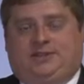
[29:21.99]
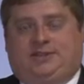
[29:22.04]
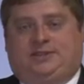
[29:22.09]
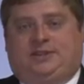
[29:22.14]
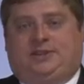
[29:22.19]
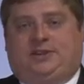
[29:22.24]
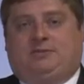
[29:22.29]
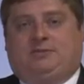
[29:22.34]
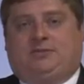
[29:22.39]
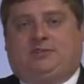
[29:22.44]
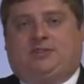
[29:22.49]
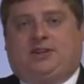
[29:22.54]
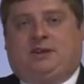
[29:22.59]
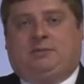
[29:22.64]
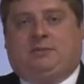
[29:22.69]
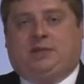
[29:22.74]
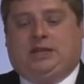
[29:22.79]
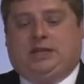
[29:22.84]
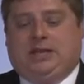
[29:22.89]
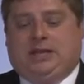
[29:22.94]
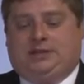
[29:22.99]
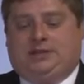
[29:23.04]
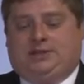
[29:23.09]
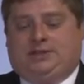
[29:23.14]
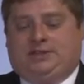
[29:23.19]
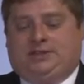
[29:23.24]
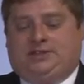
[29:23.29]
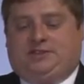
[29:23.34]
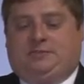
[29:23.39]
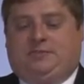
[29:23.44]
and so some
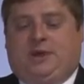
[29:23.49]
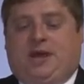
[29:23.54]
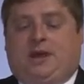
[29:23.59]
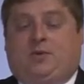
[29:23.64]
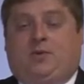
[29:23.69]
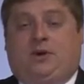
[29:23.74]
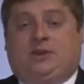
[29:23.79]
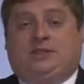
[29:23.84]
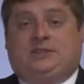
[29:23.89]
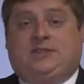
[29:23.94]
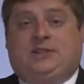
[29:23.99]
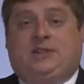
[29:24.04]
lenses make what's